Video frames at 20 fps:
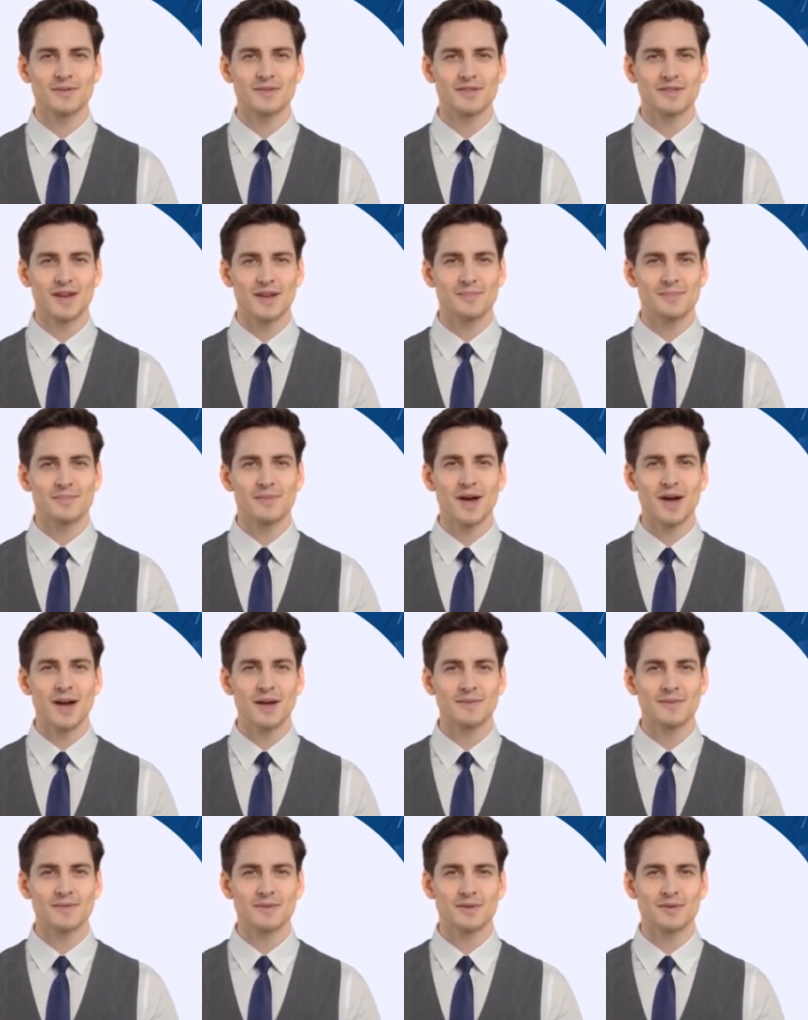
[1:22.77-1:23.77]
Step
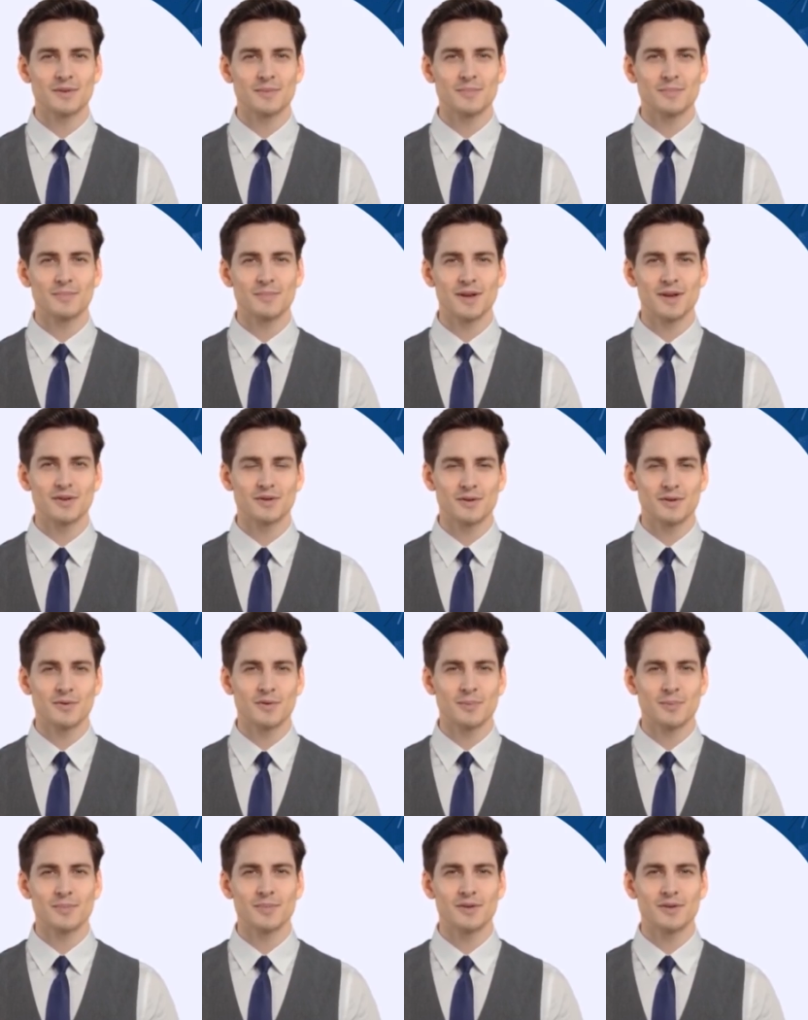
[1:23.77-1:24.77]
five. Bring the
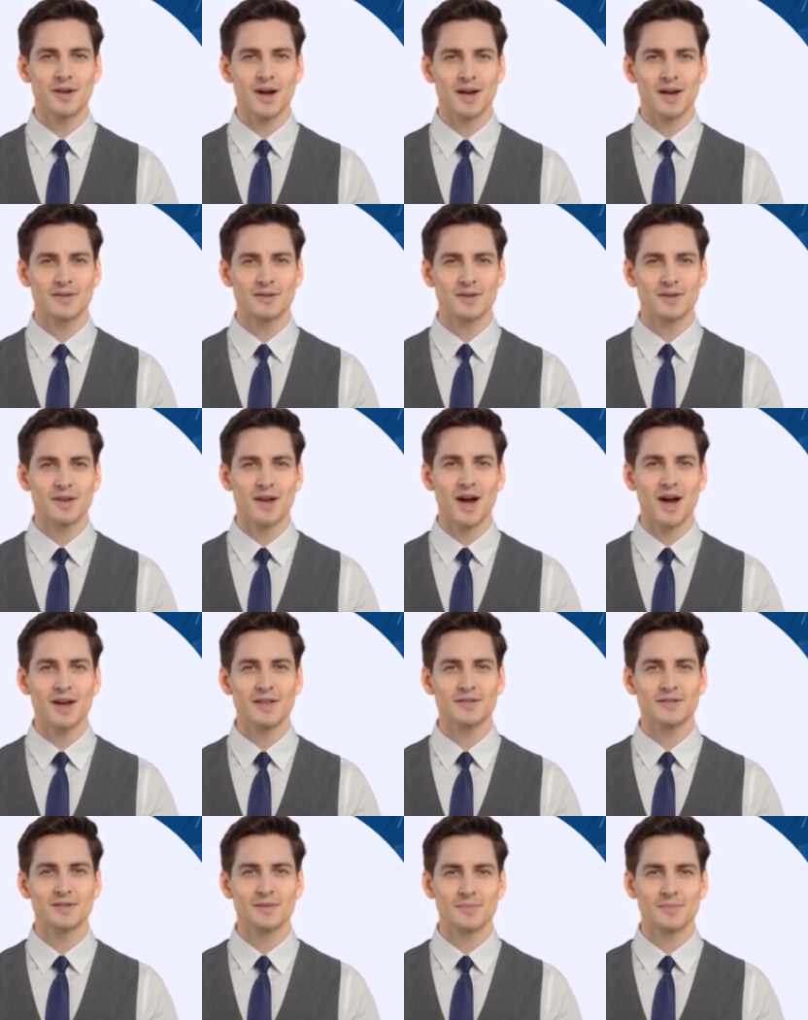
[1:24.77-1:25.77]
groups together and
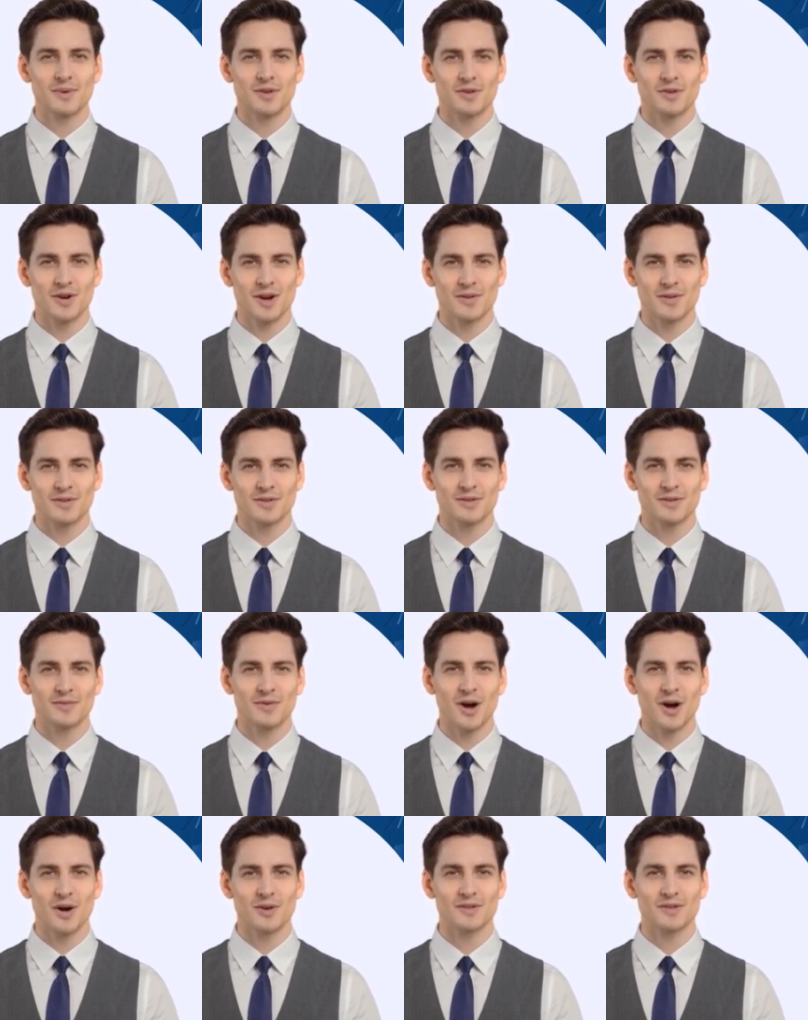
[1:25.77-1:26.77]
ask them to share their
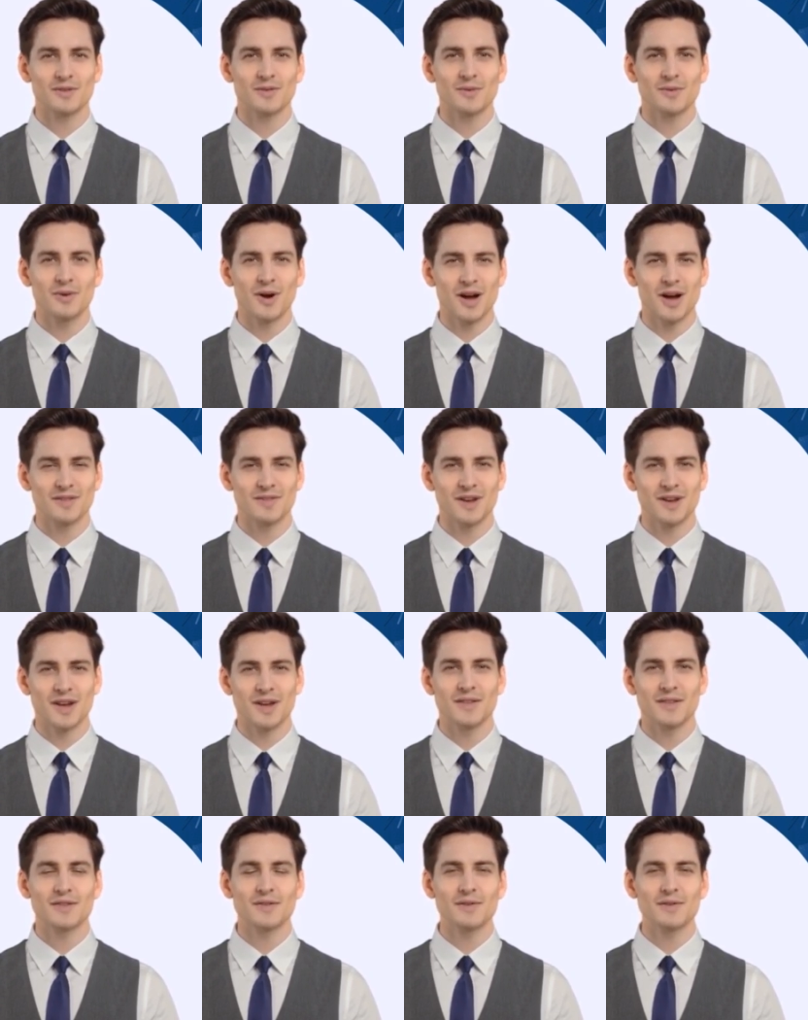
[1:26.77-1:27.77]
thoughts,
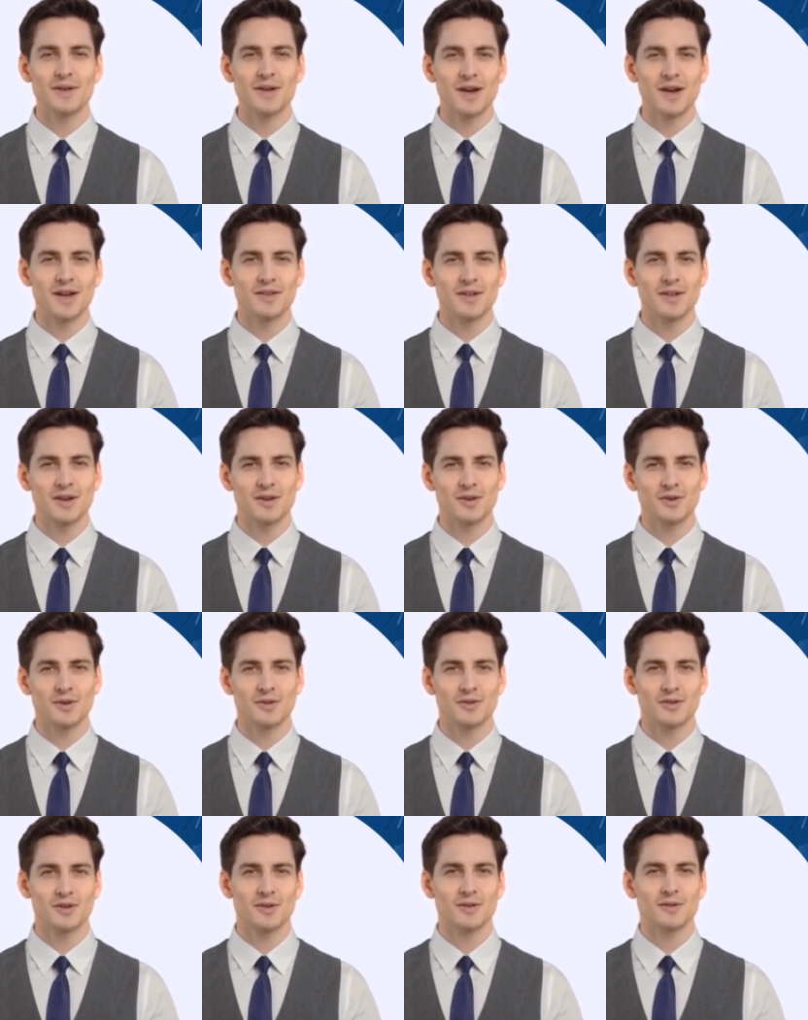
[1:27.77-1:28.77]
ideas, and
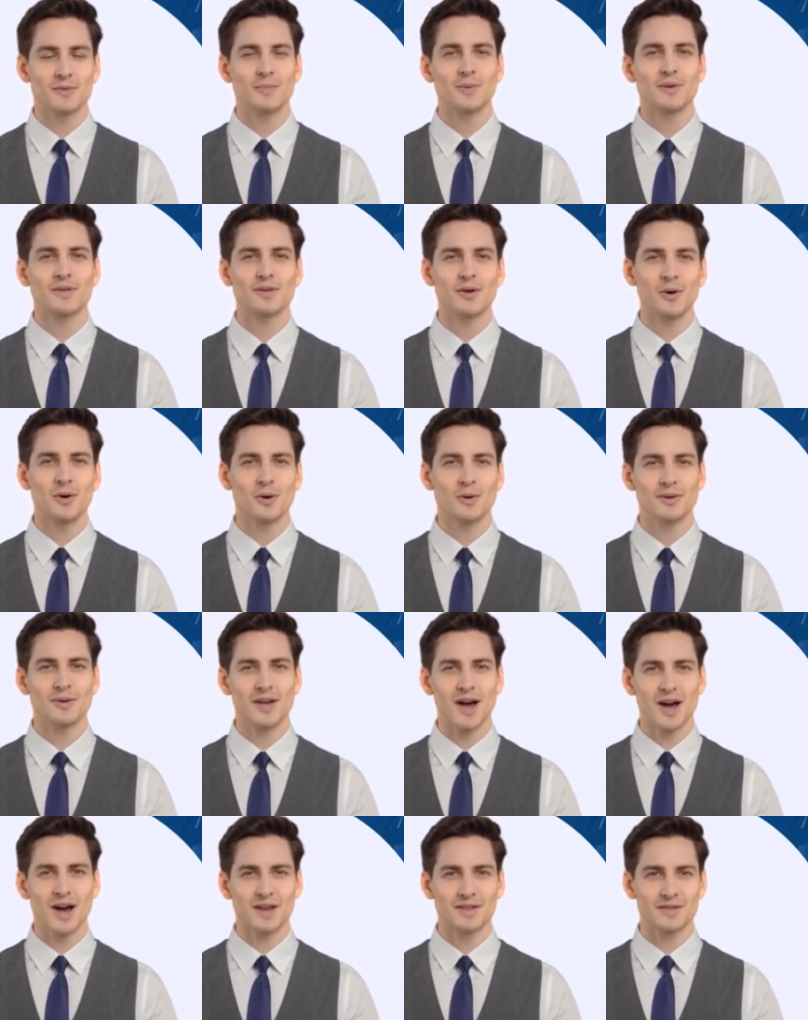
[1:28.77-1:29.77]
conclusions with the
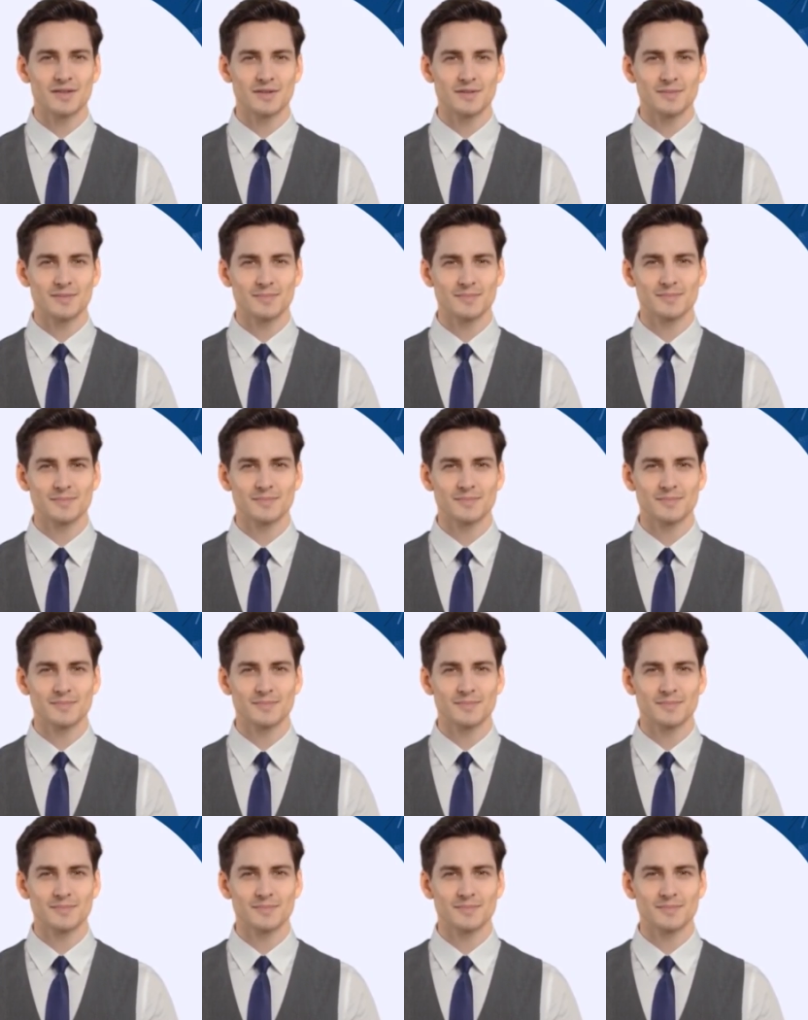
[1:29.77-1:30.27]
whole class.